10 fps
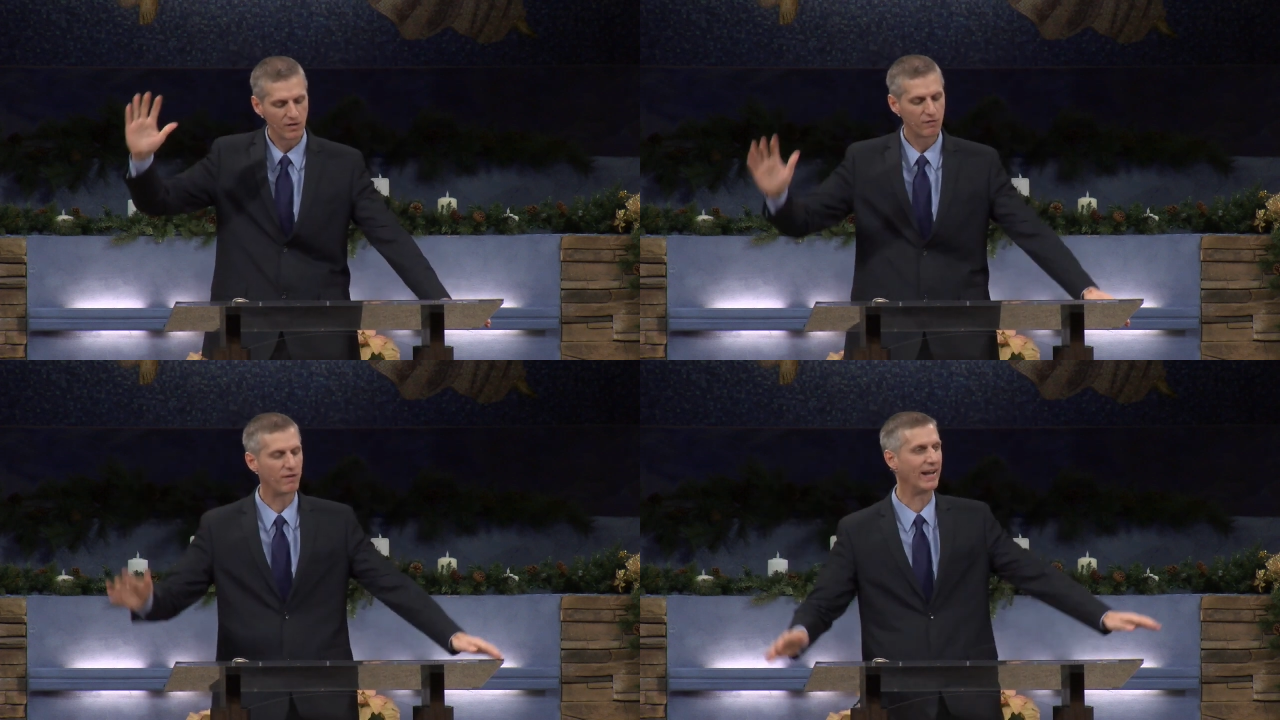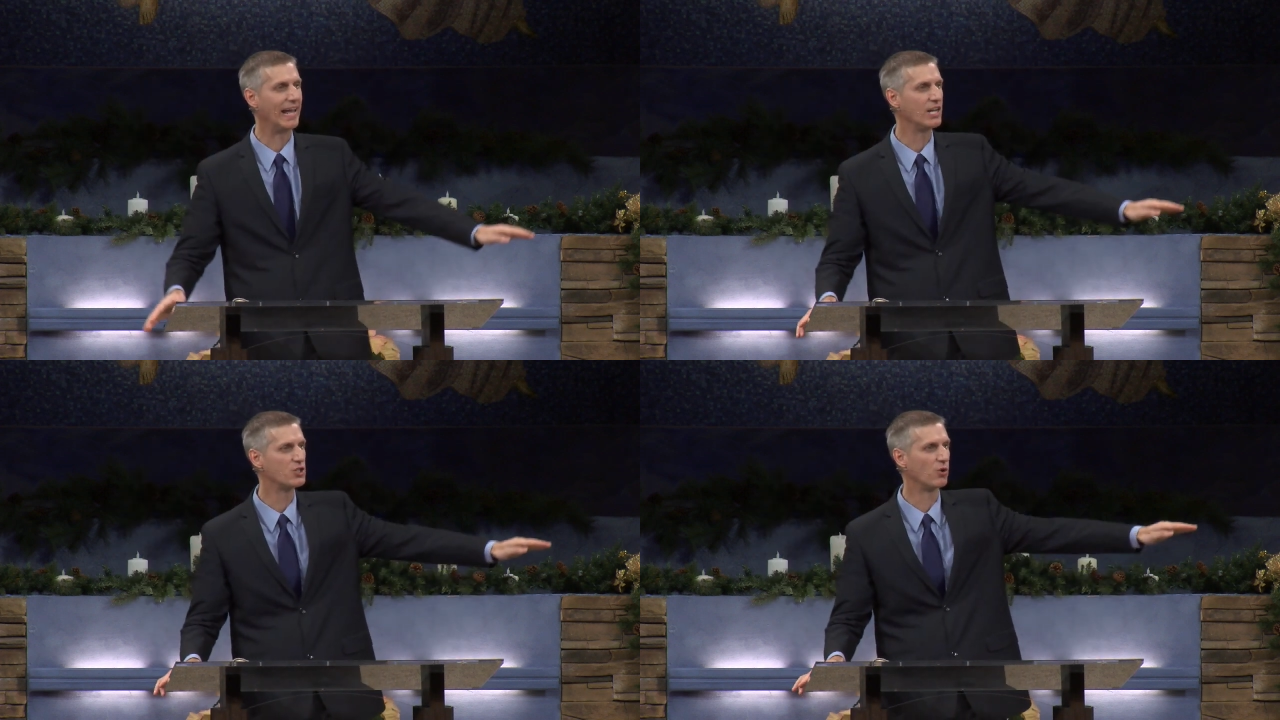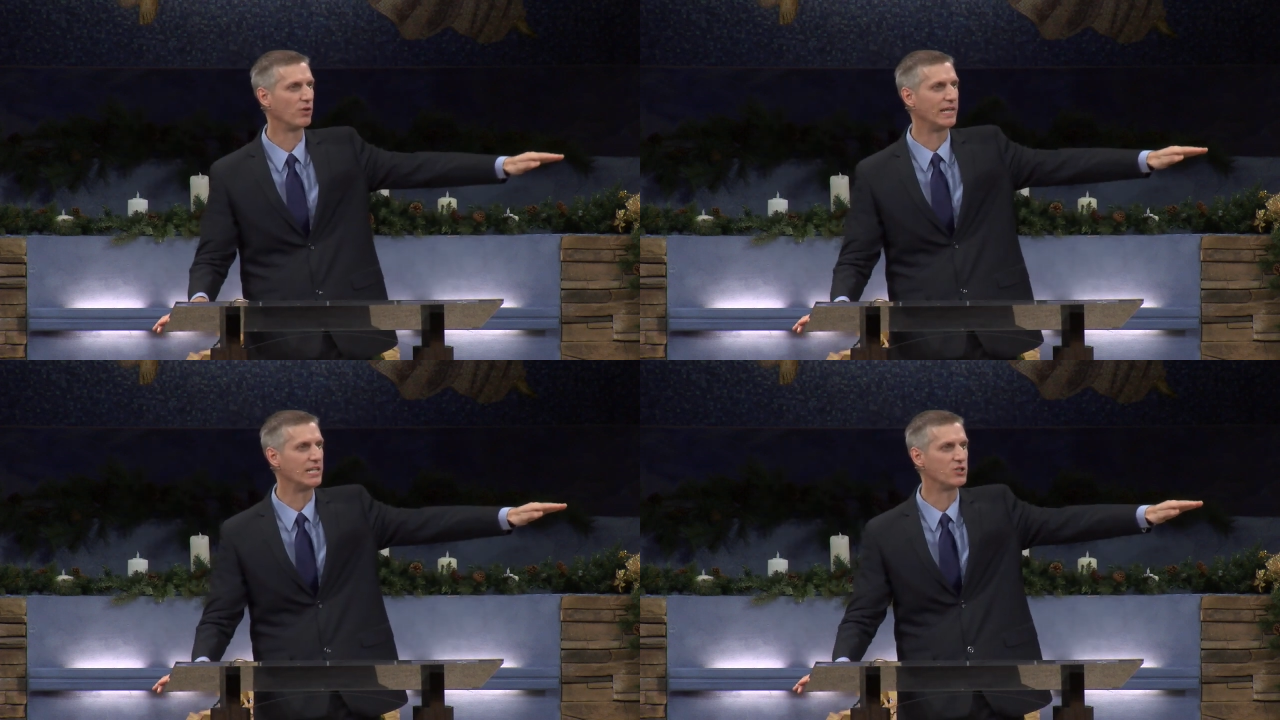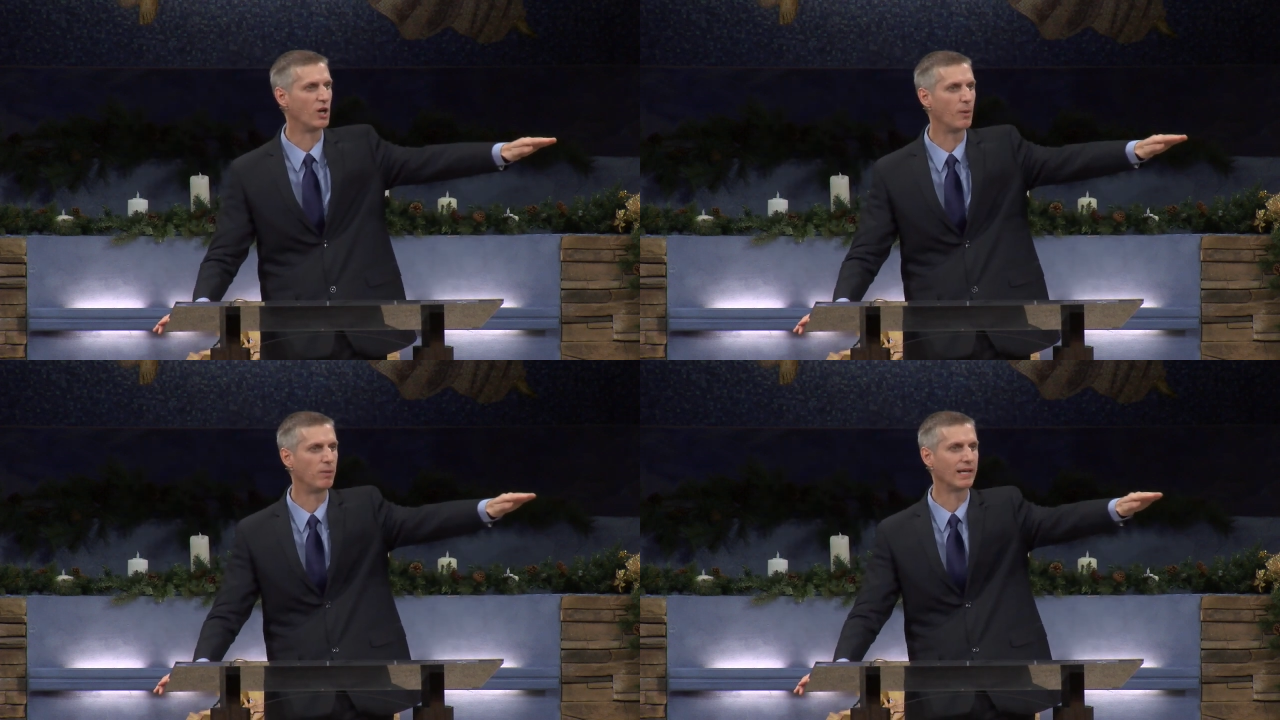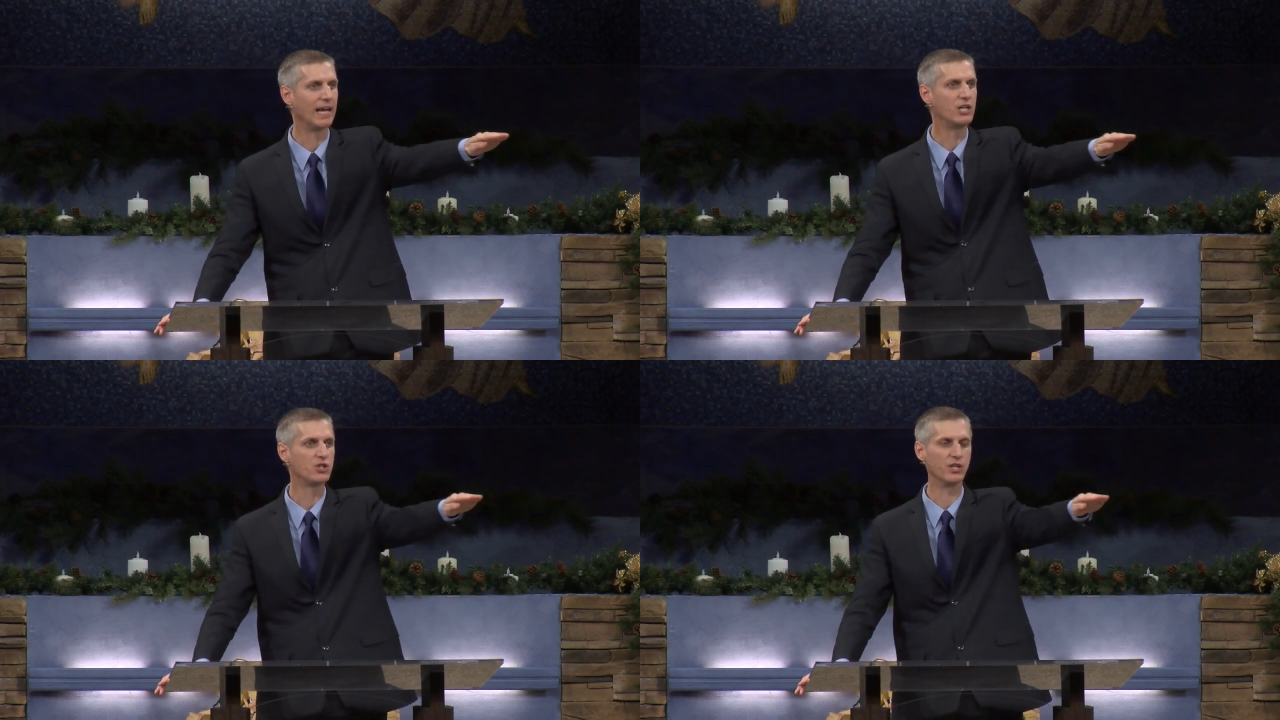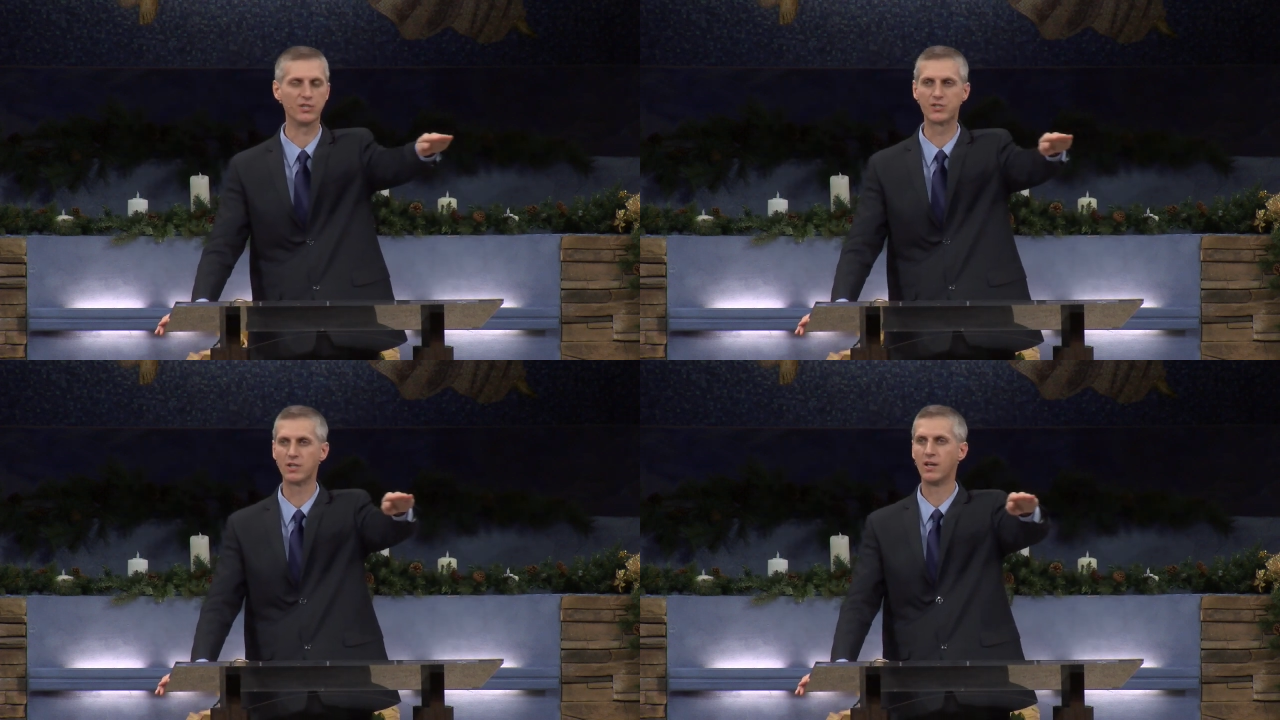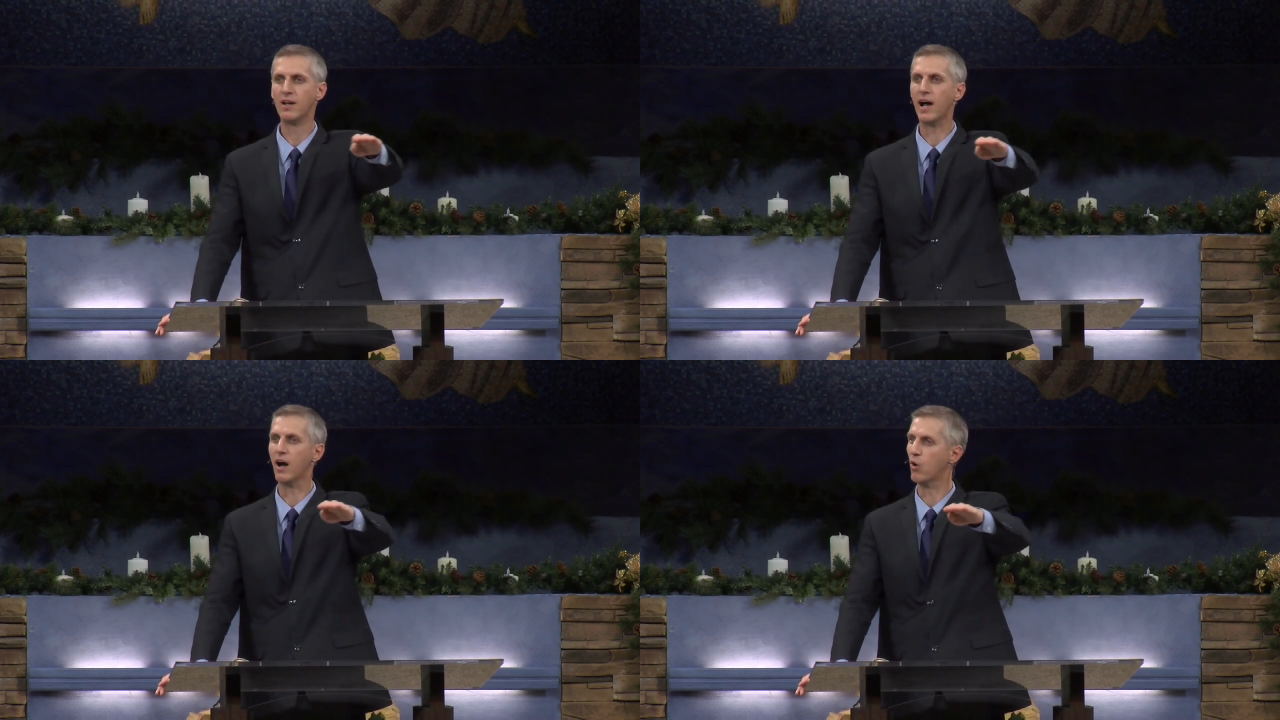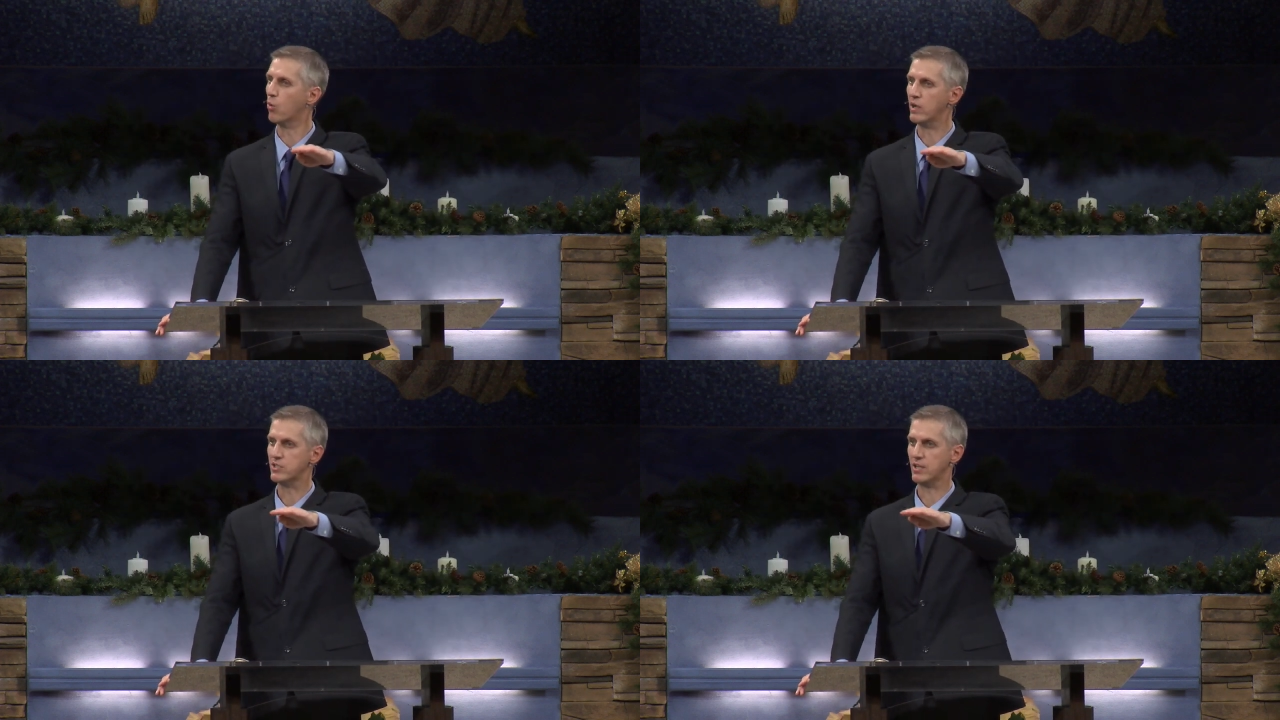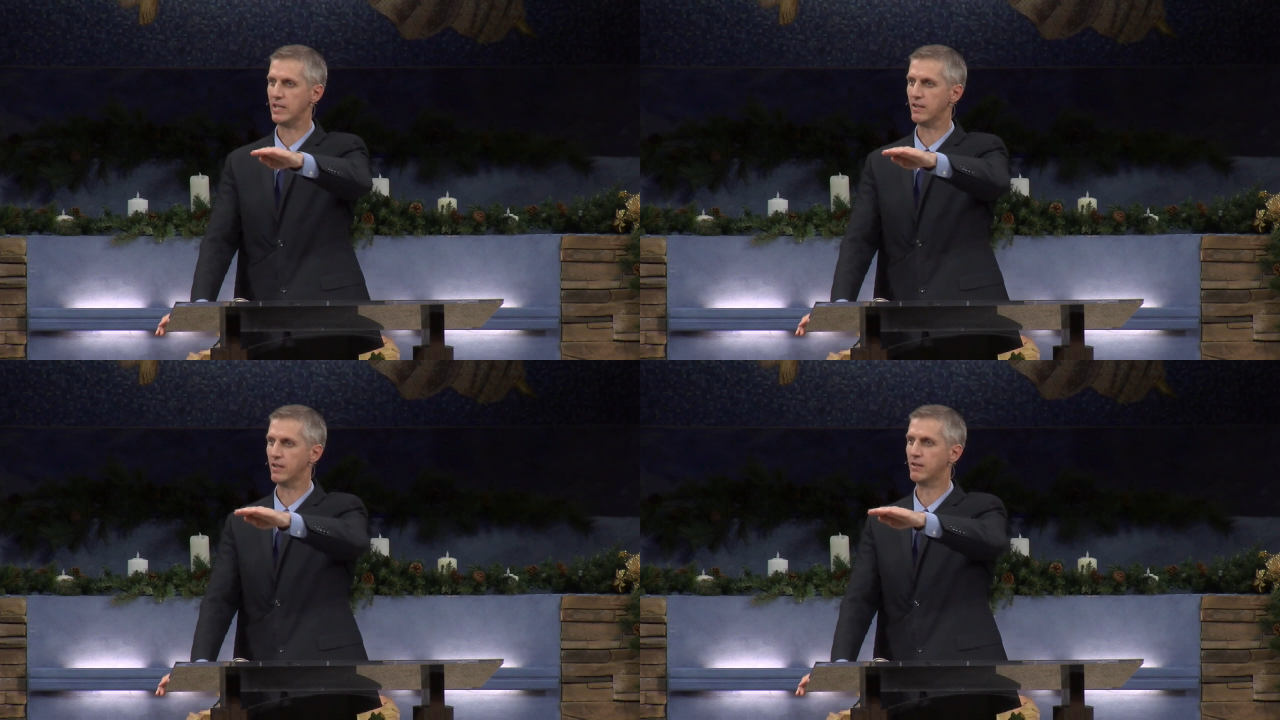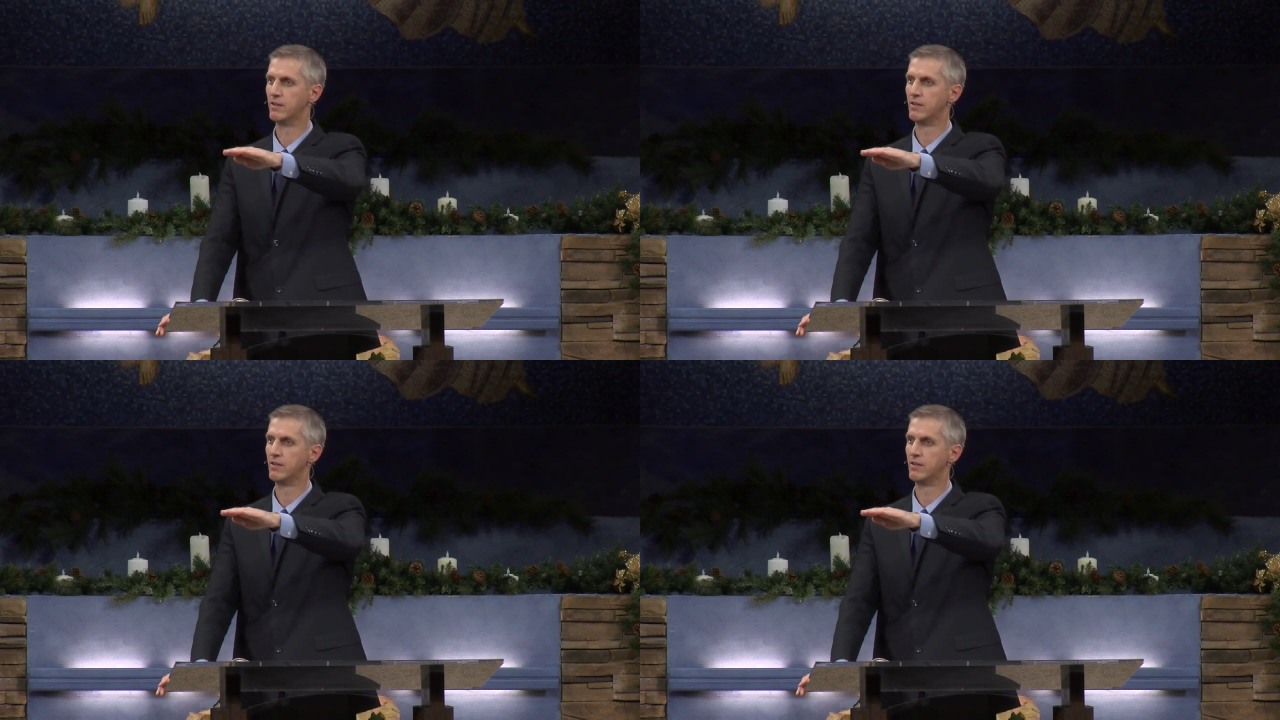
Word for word: financial needs and obligations are always needed.